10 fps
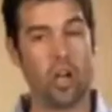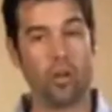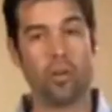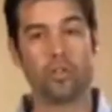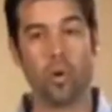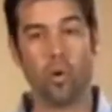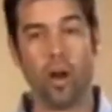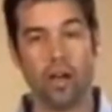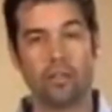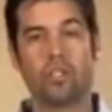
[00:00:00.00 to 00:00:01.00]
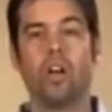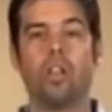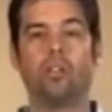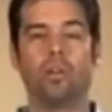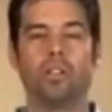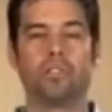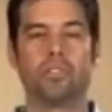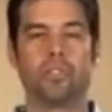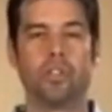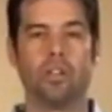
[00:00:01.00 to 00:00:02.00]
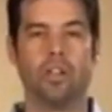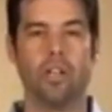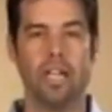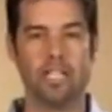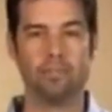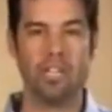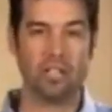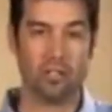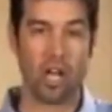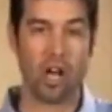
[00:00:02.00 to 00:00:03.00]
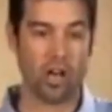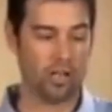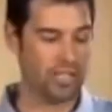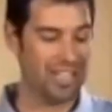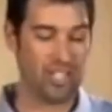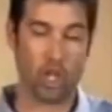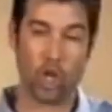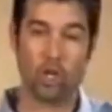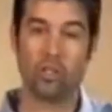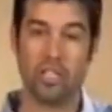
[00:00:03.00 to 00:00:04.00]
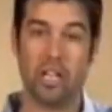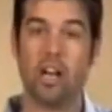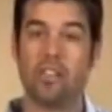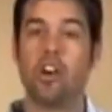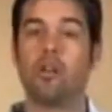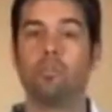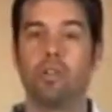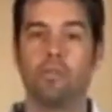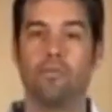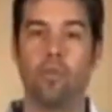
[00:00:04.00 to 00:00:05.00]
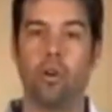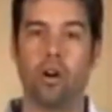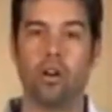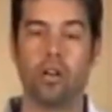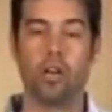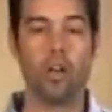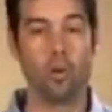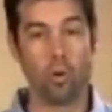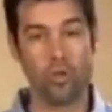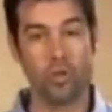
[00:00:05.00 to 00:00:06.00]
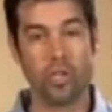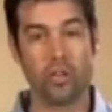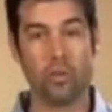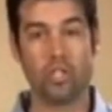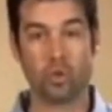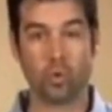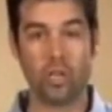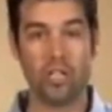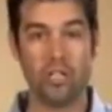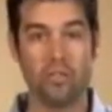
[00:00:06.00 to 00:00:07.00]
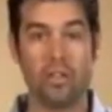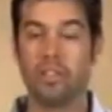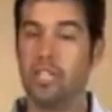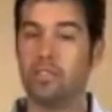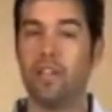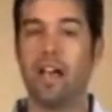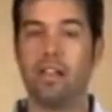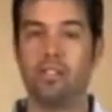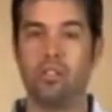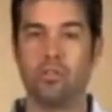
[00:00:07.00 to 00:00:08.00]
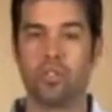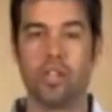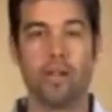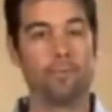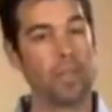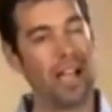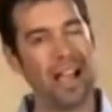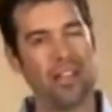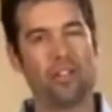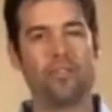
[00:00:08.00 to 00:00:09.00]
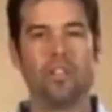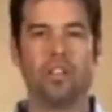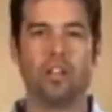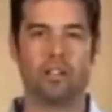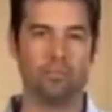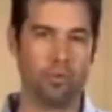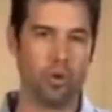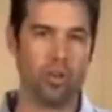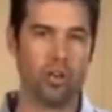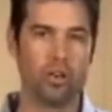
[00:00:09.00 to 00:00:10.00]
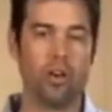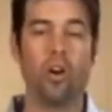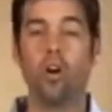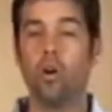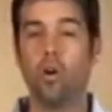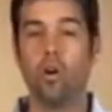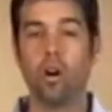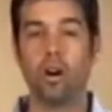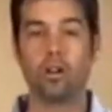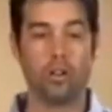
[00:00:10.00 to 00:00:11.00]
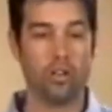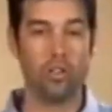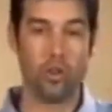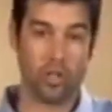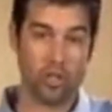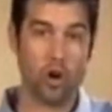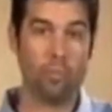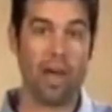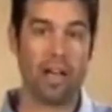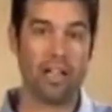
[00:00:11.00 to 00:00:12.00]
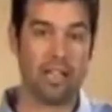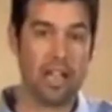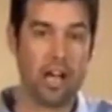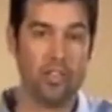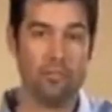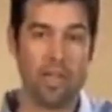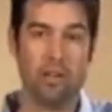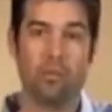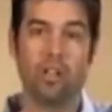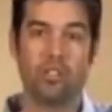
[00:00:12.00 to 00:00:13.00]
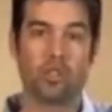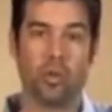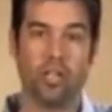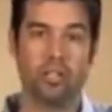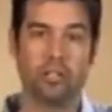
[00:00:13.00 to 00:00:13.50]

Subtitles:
tolerance or out of tolerance, is being logged internally on the RPM4, where you can retrieve these values either via a computer or you can go back on the main run screen